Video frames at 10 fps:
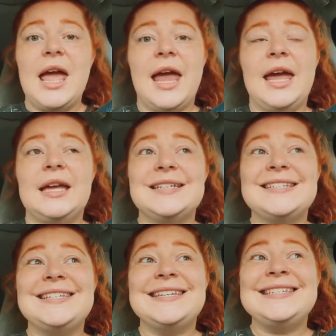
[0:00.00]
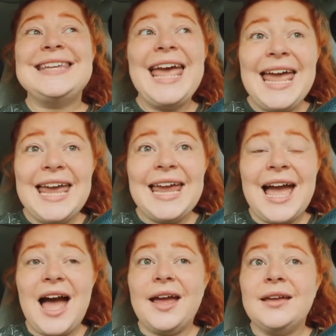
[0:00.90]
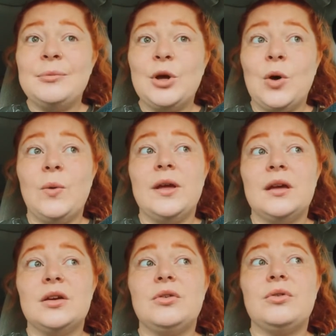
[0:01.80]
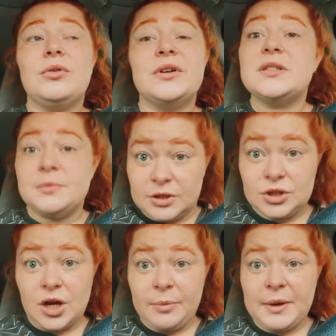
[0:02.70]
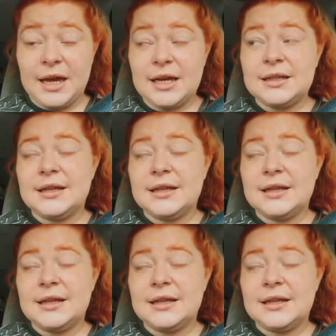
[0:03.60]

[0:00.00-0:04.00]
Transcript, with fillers: And today I am going Christmas shopping.